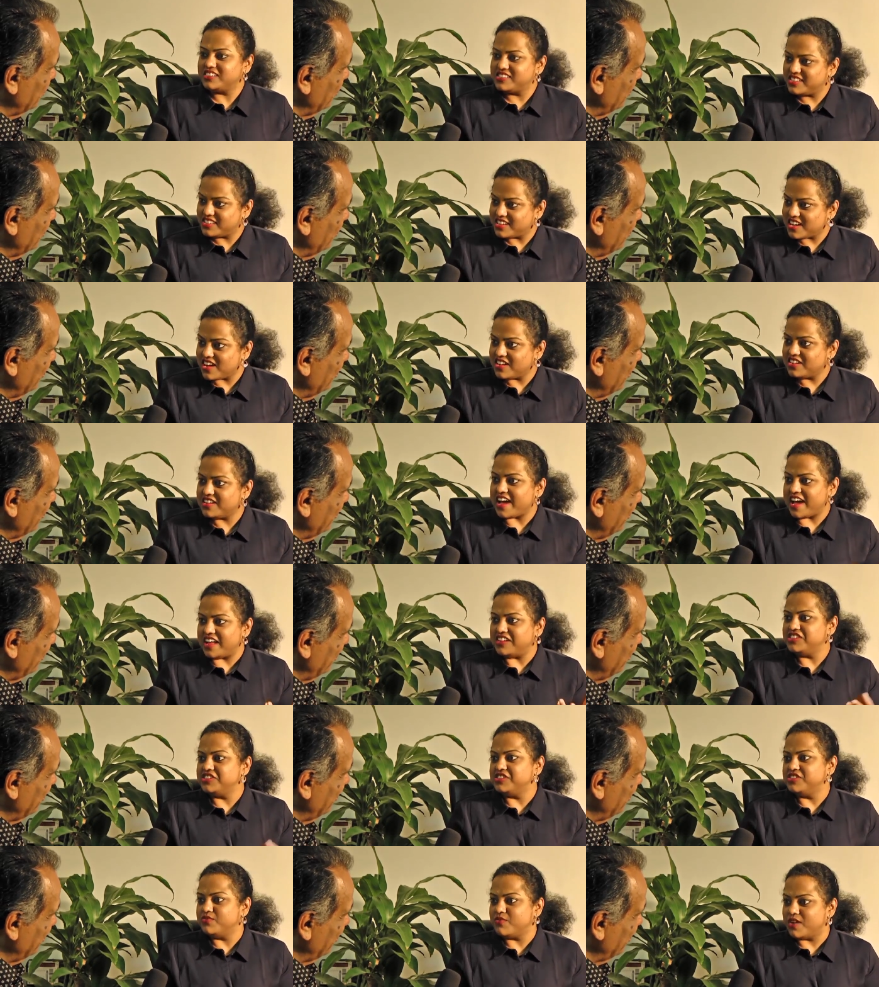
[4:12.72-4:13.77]
Speaker 1: it's an
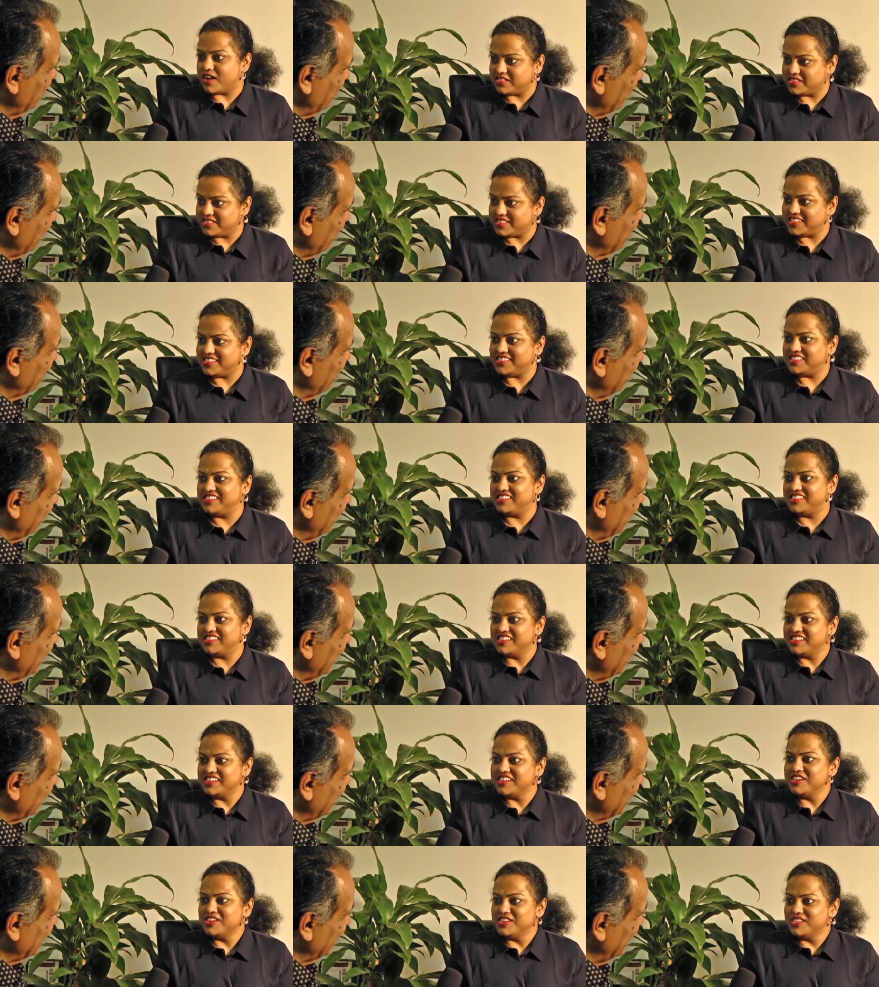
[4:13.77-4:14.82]
added advantage.
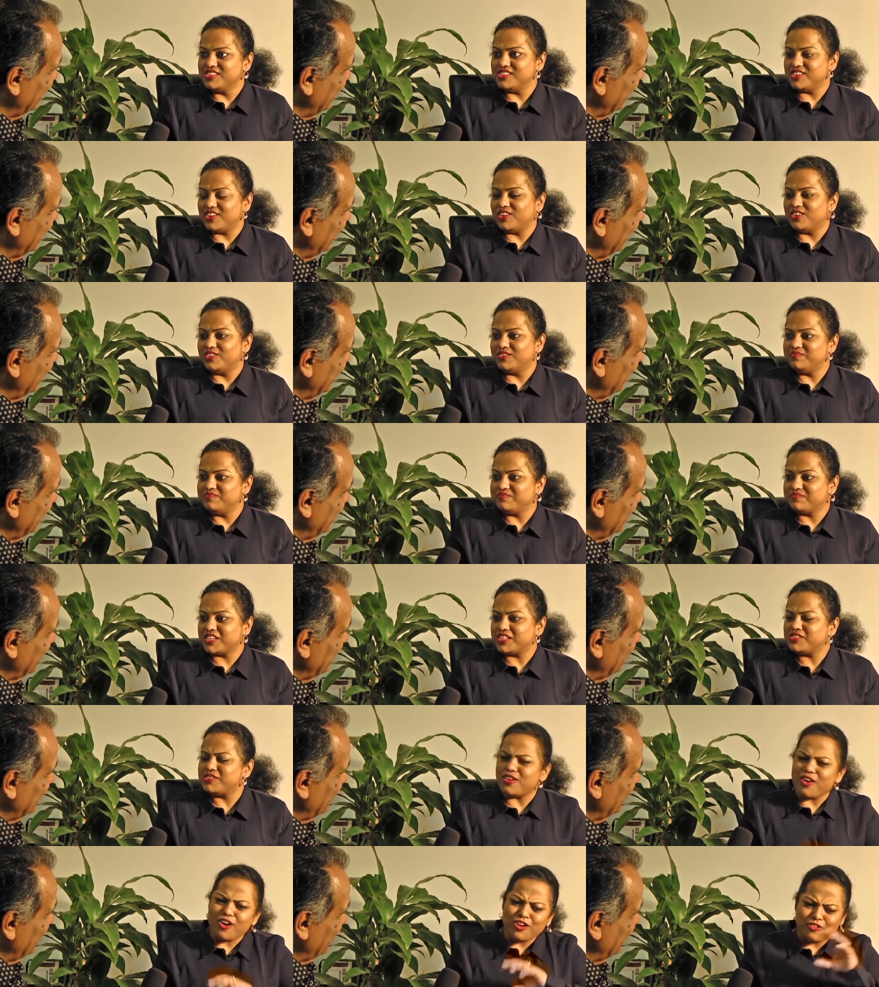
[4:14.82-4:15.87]
Yes. So
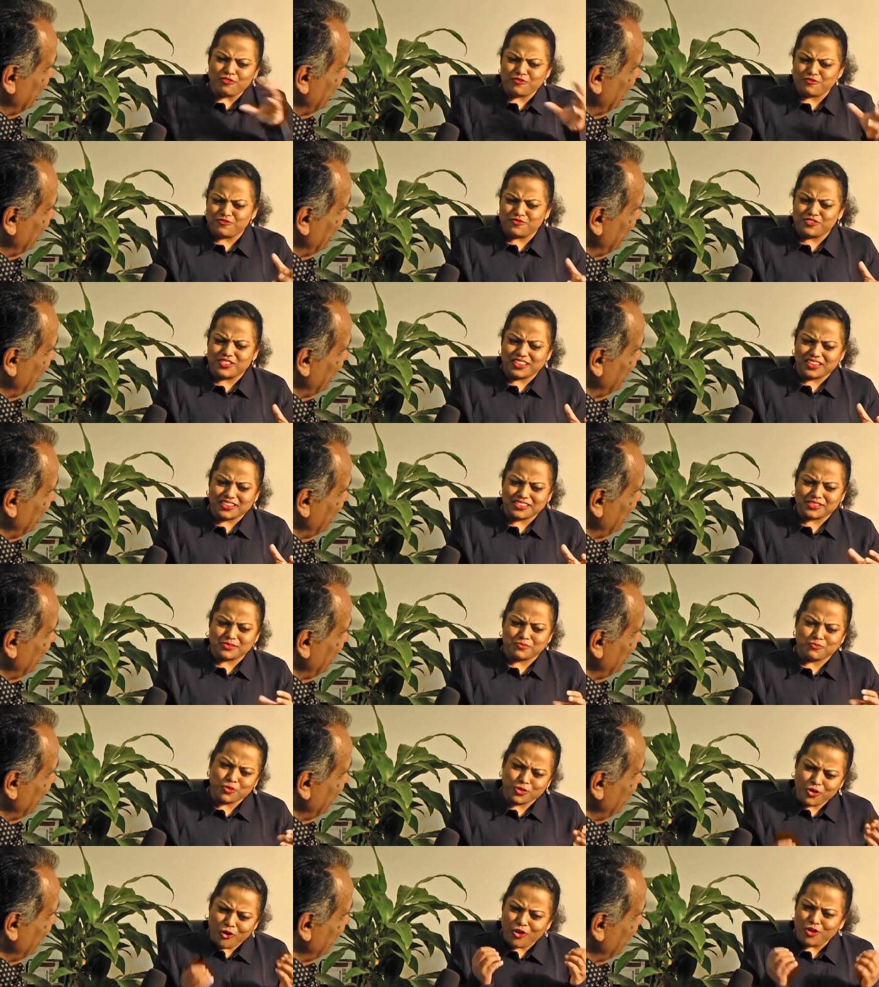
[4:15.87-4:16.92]
it's a lot of things
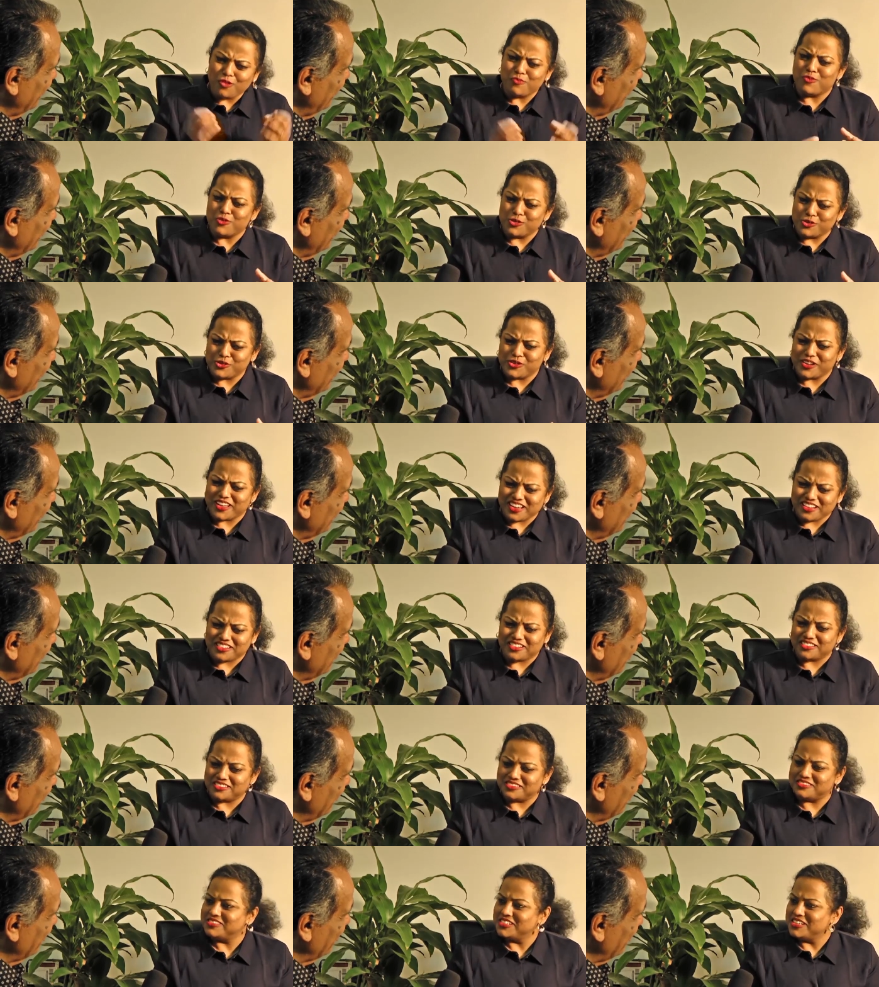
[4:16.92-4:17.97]
put, all put together.